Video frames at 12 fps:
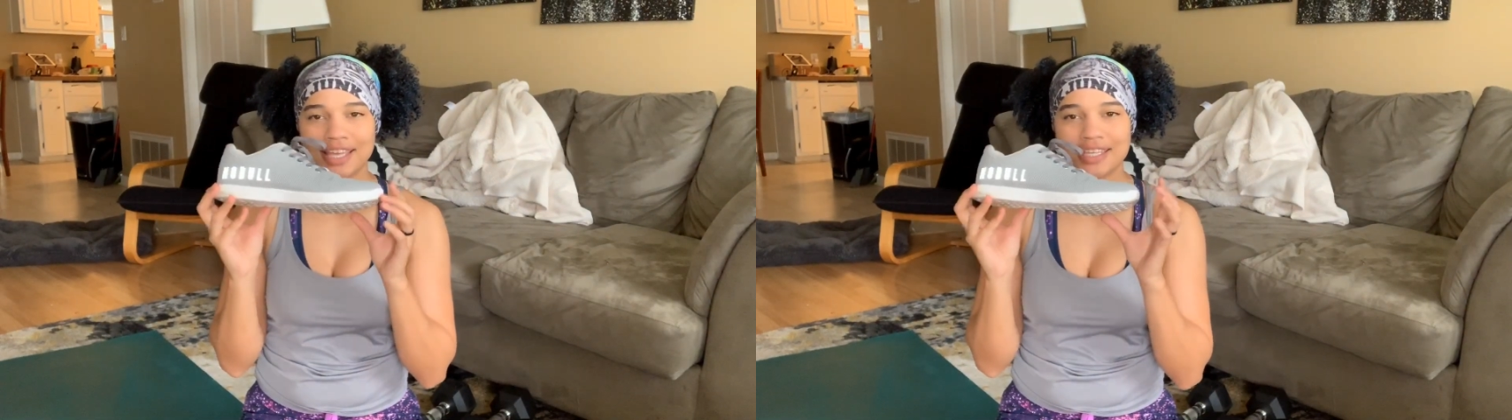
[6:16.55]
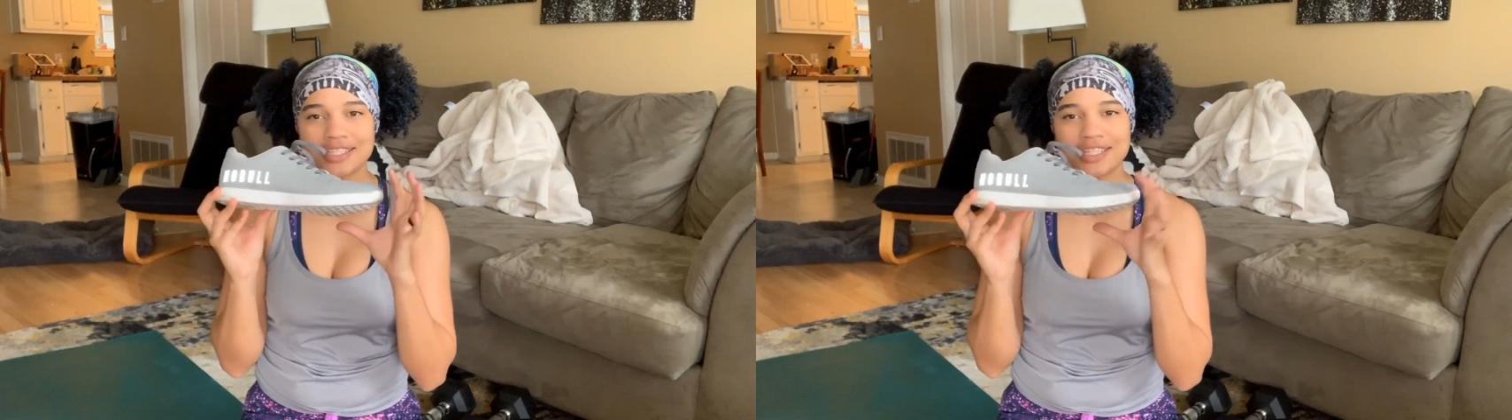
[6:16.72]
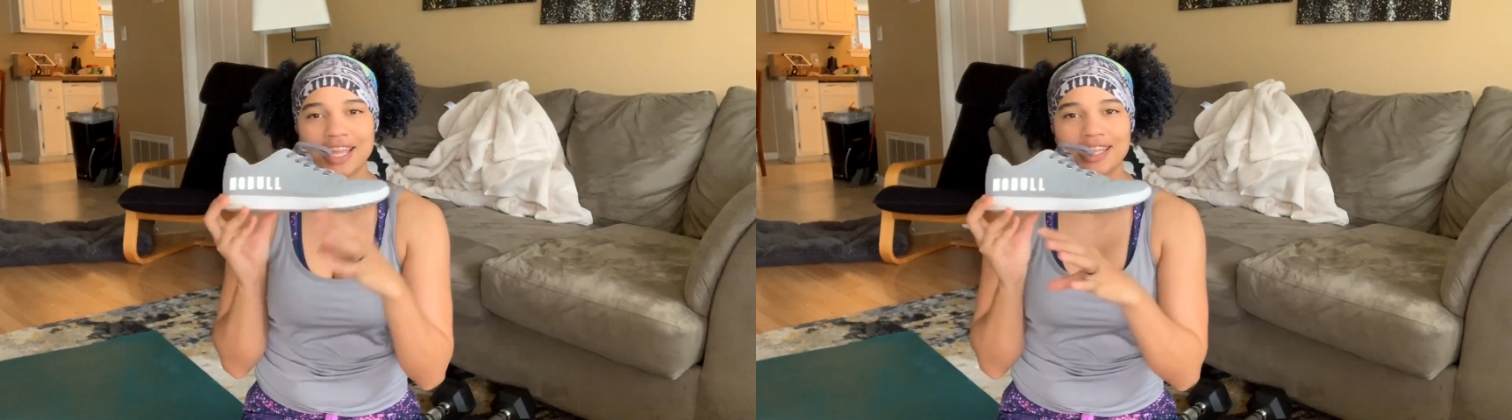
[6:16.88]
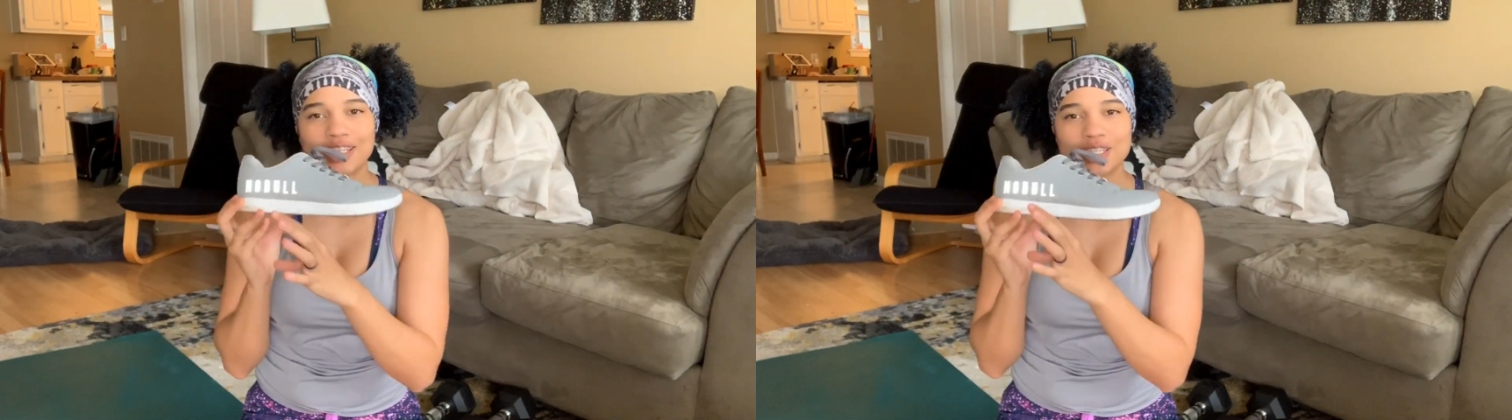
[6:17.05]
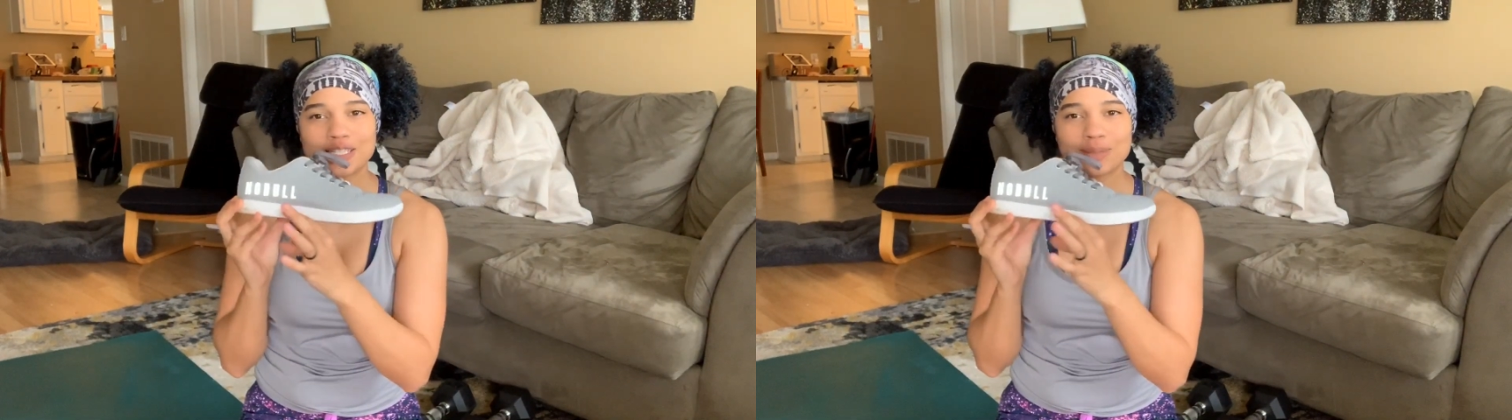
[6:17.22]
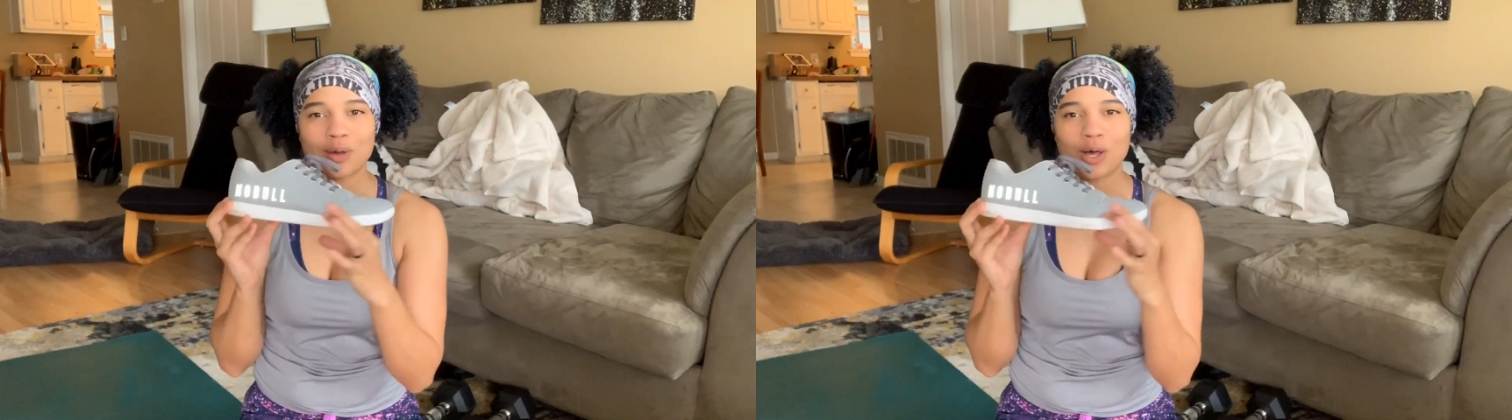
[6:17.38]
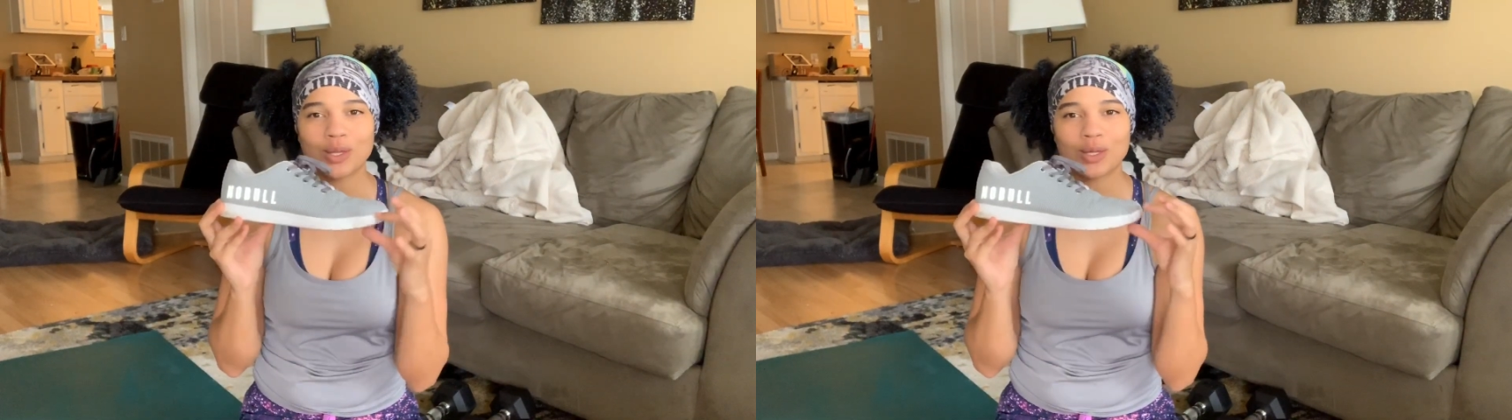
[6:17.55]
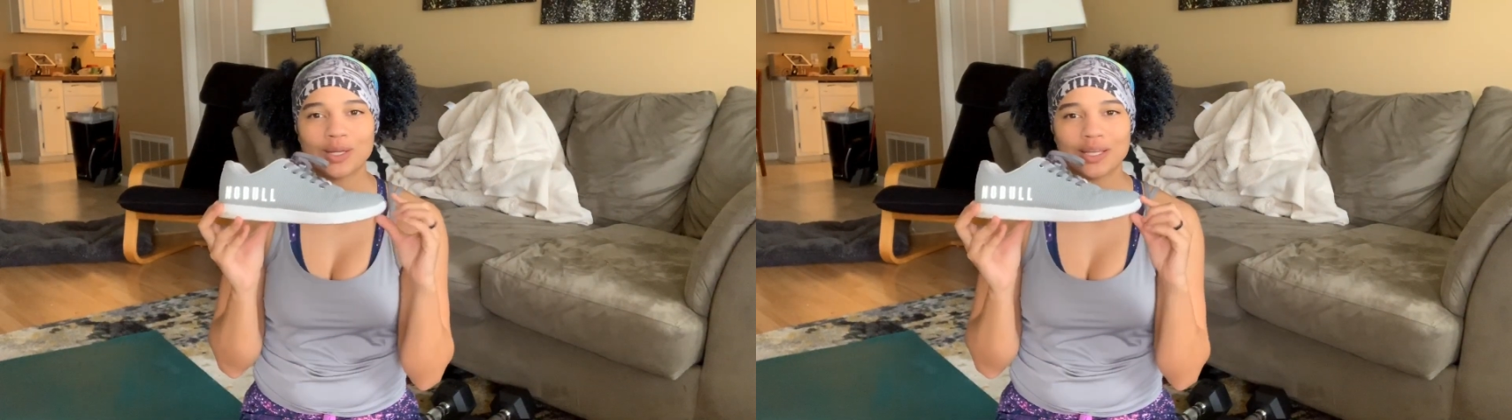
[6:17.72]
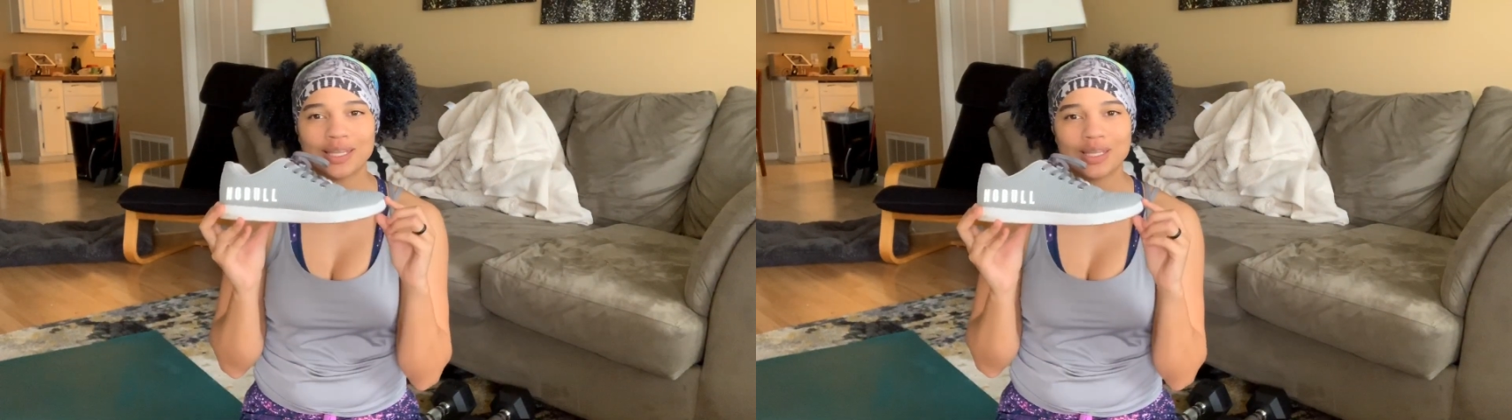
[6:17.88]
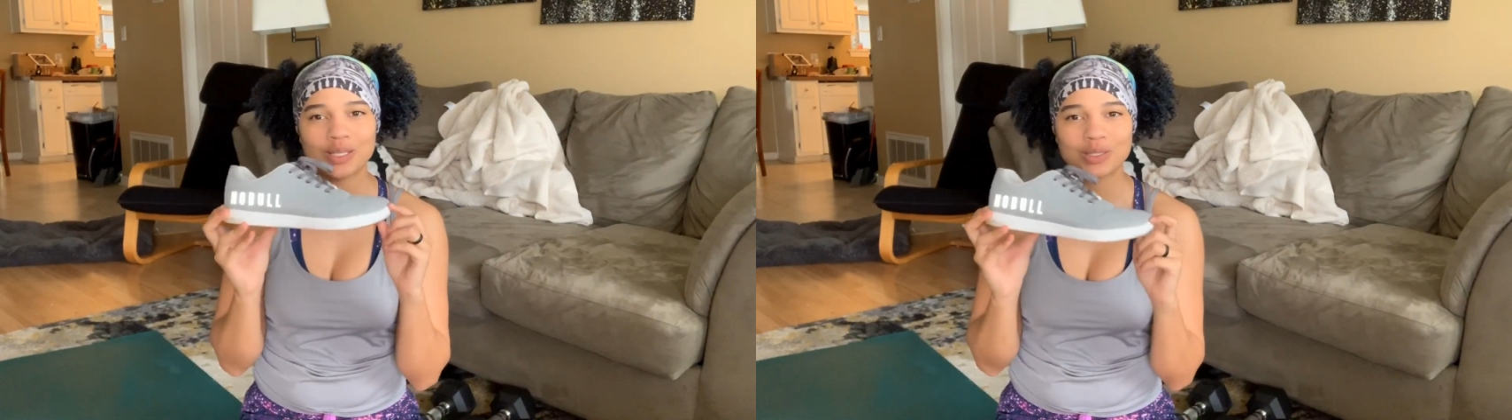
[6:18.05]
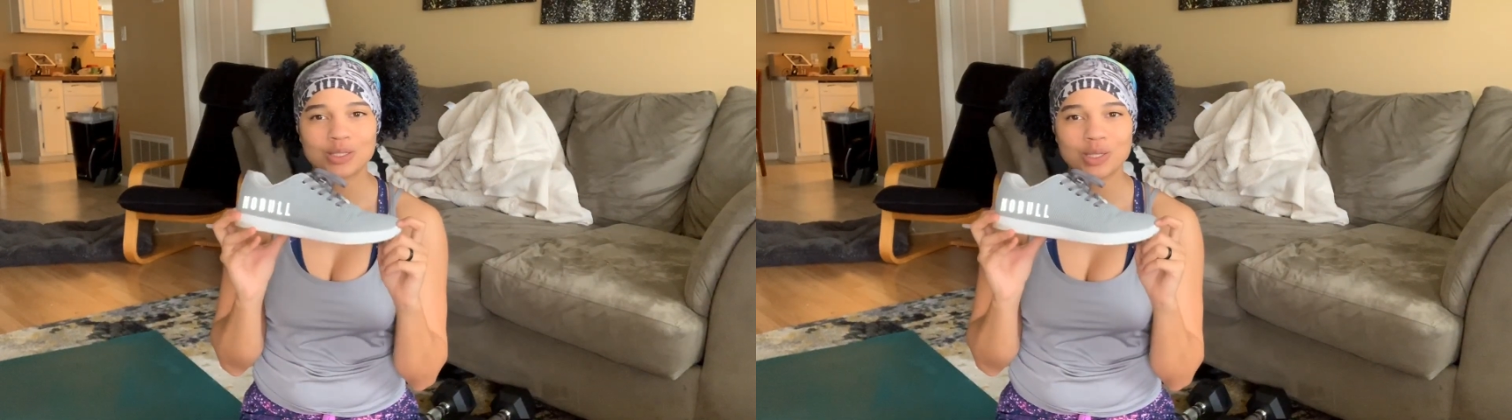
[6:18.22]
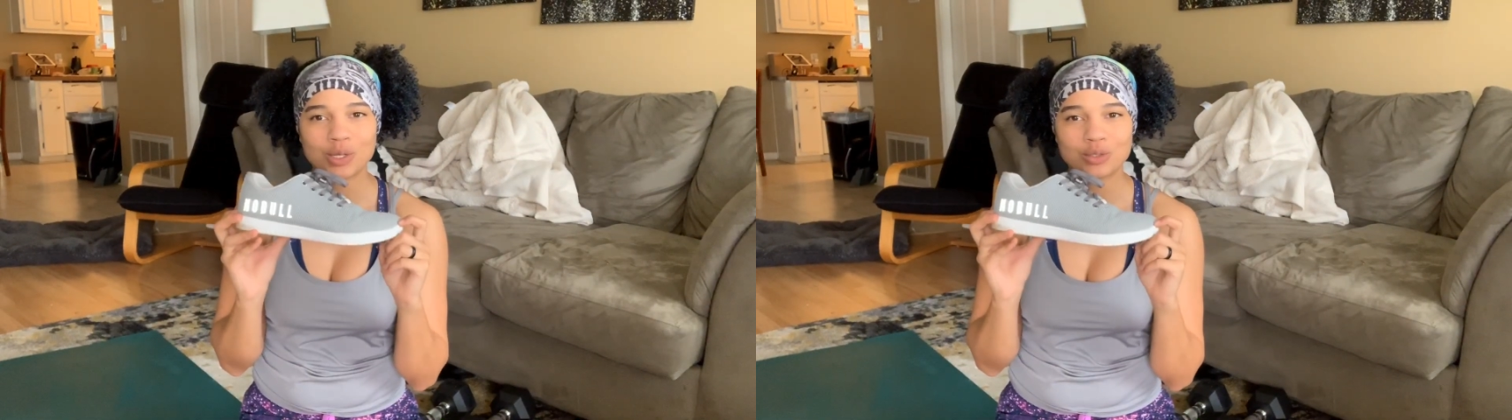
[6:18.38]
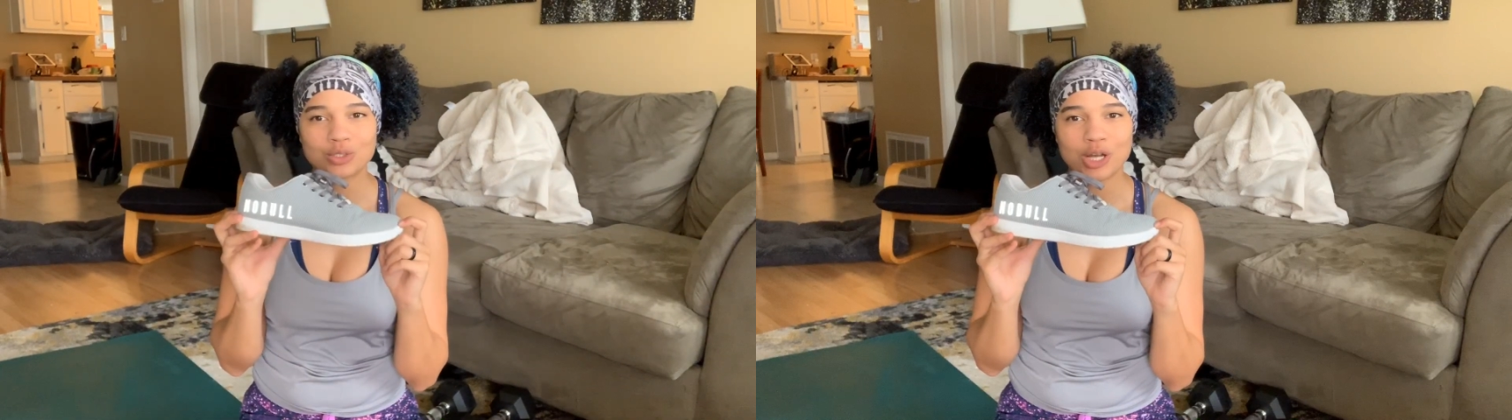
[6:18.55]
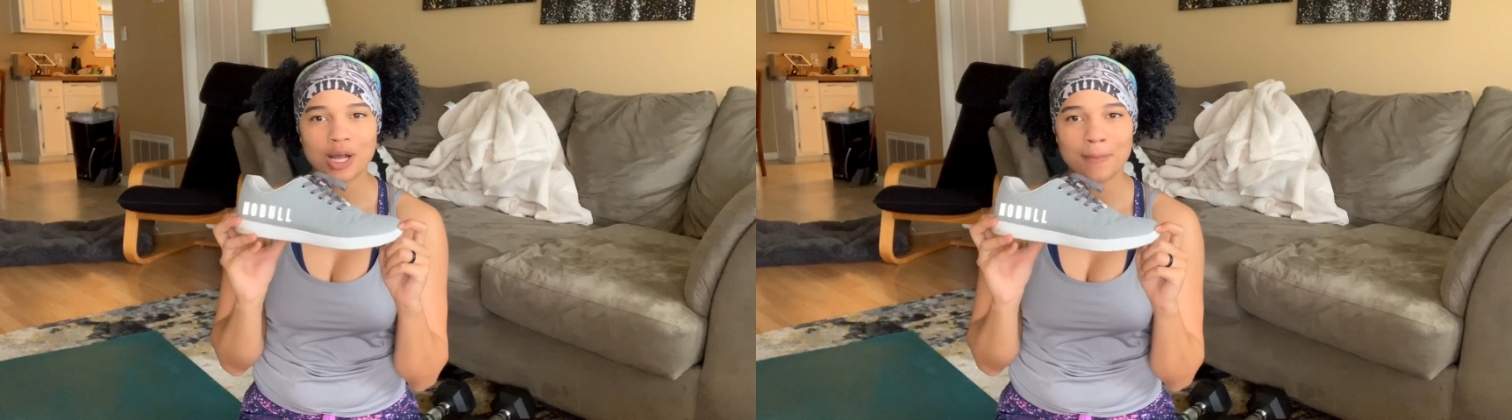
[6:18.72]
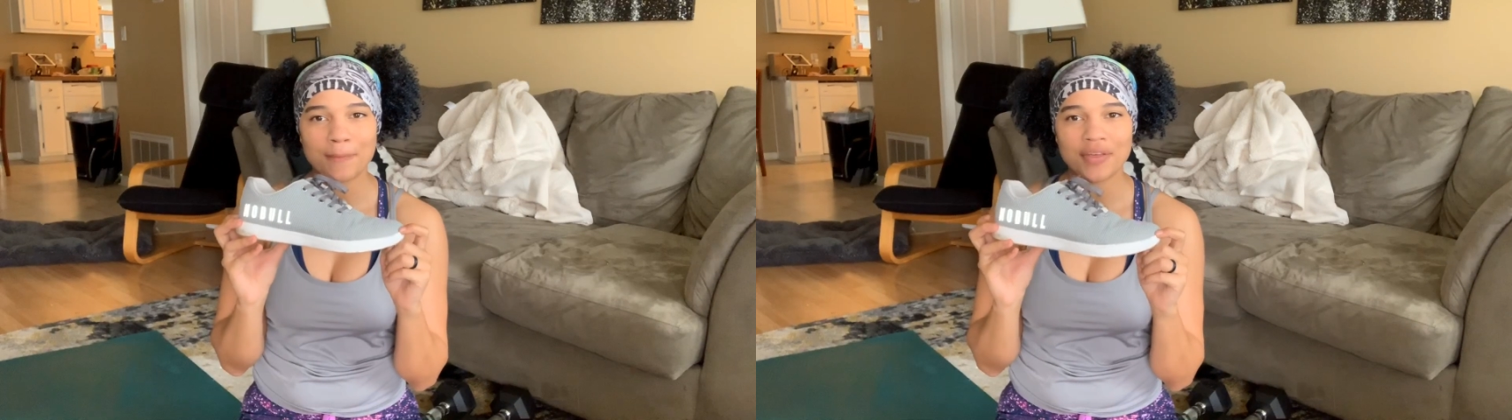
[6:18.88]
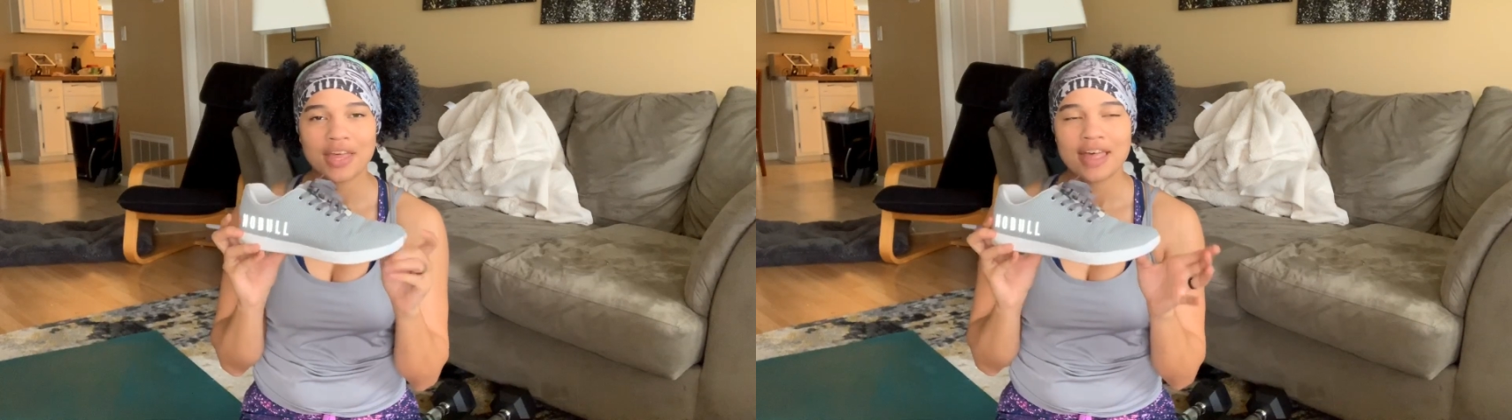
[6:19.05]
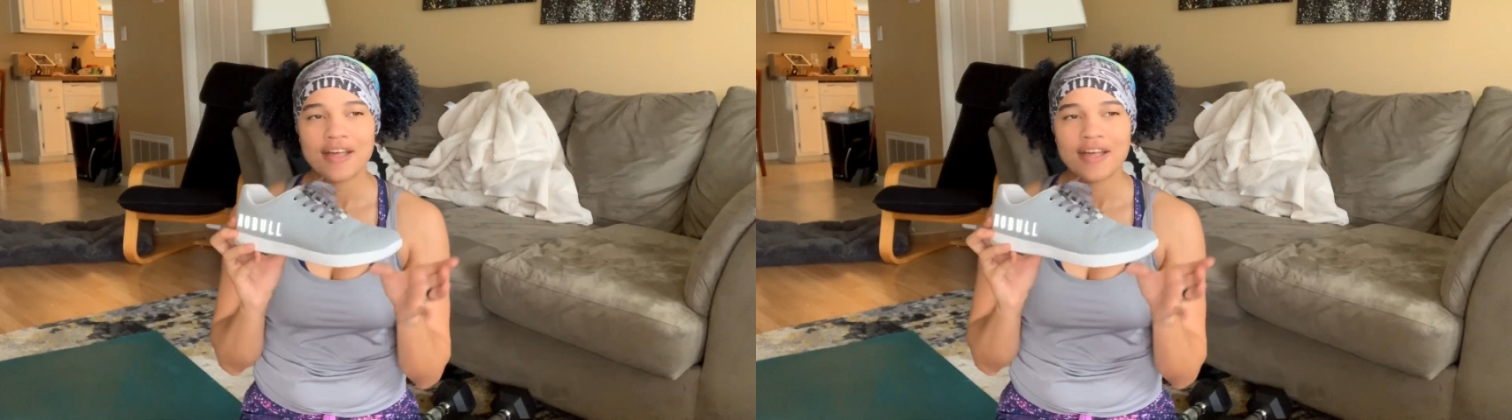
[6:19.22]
a slightly smaller heel to toe drop.